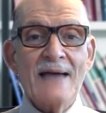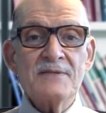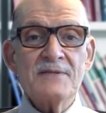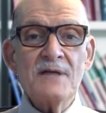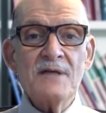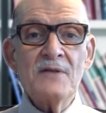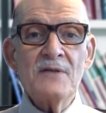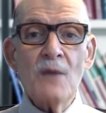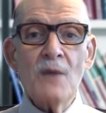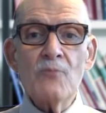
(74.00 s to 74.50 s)
As
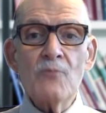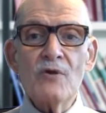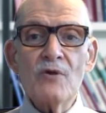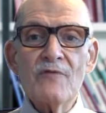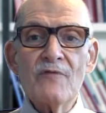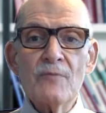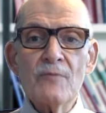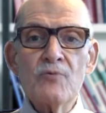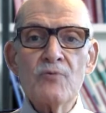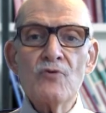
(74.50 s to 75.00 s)
the number
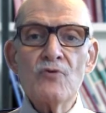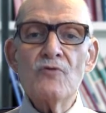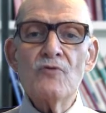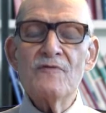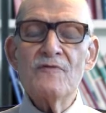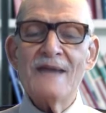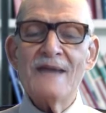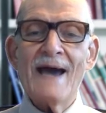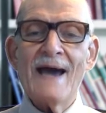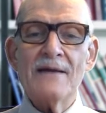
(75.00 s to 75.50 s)
of
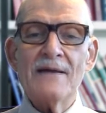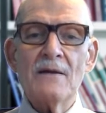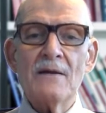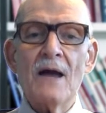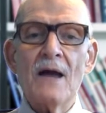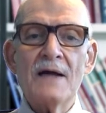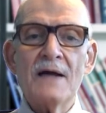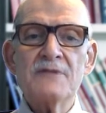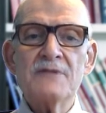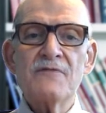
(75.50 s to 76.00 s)
approved
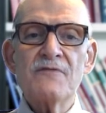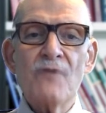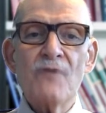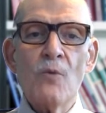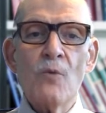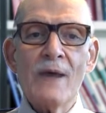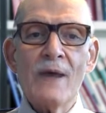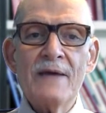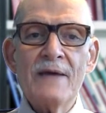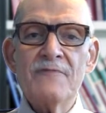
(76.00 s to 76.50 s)
analytes
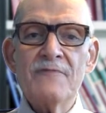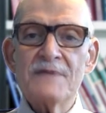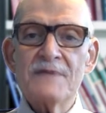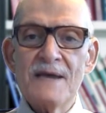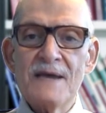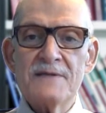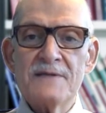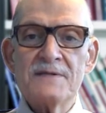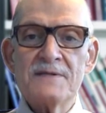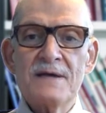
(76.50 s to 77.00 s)
for wave
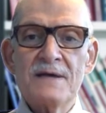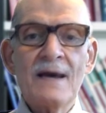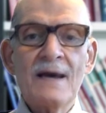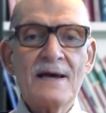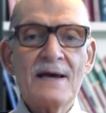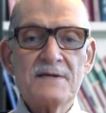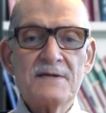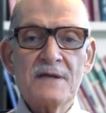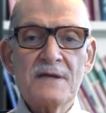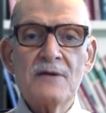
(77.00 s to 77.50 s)
testing
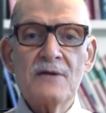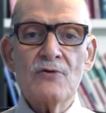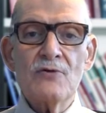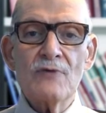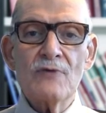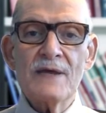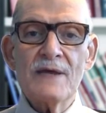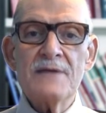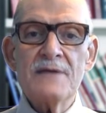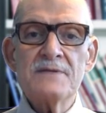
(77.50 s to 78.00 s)
has
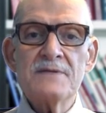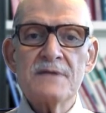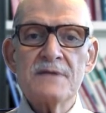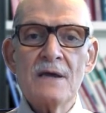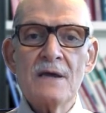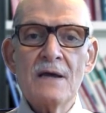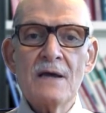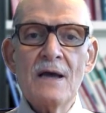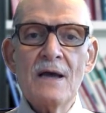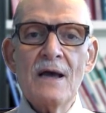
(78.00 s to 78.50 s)
increased,
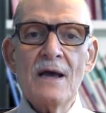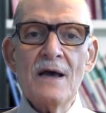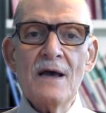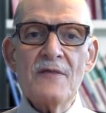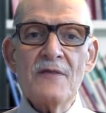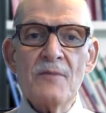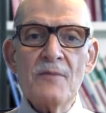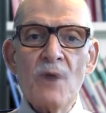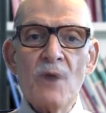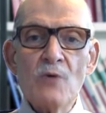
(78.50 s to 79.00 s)

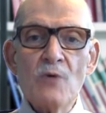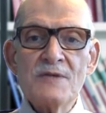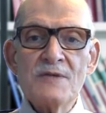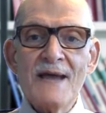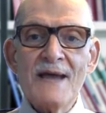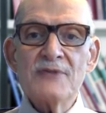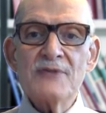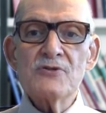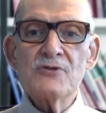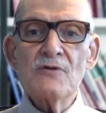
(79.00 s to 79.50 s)
the
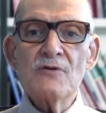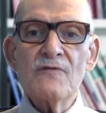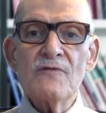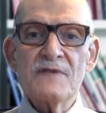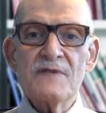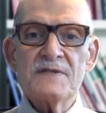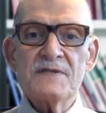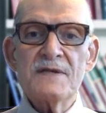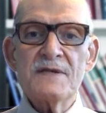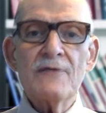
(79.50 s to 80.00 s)
potential
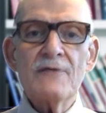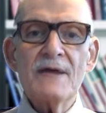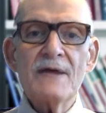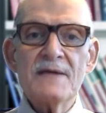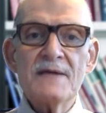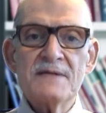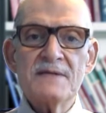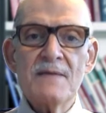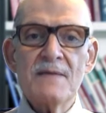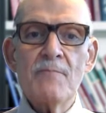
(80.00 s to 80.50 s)
for
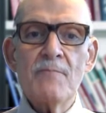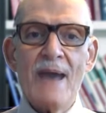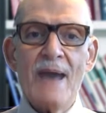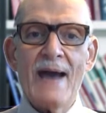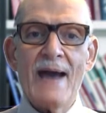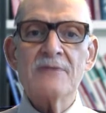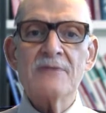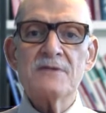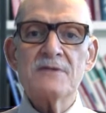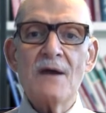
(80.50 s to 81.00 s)
serious
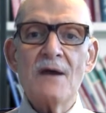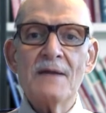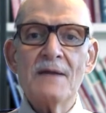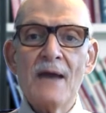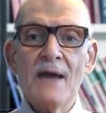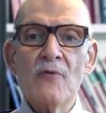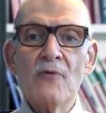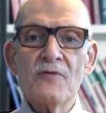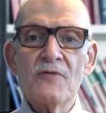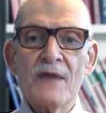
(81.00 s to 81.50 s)
impacts on
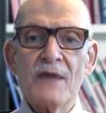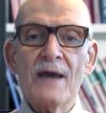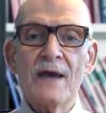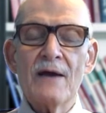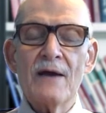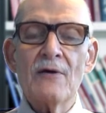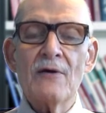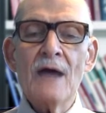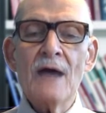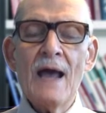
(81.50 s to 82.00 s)

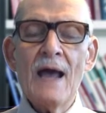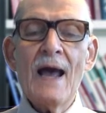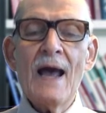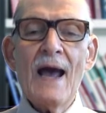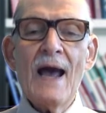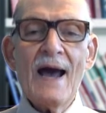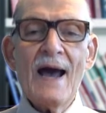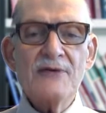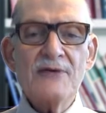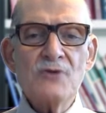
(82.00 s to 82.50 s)
healthcare
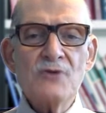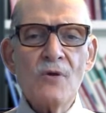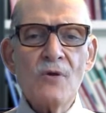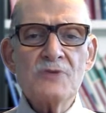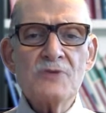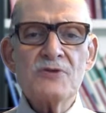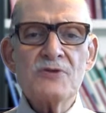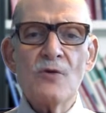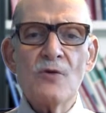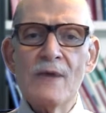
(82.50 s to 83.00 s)
has
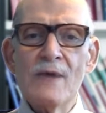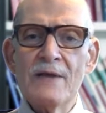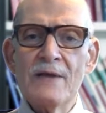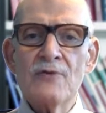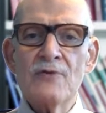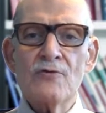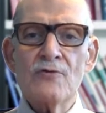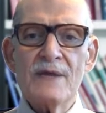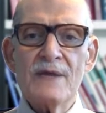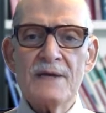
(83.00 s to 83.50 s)
also
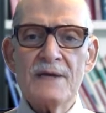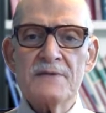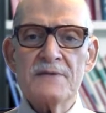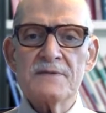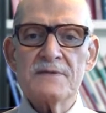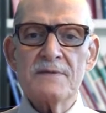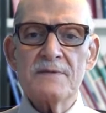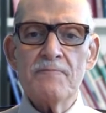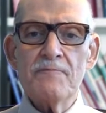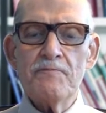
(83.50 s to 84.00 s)

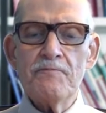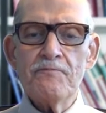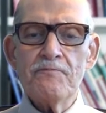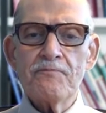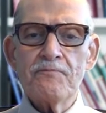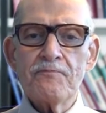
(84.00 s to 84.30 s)
increased.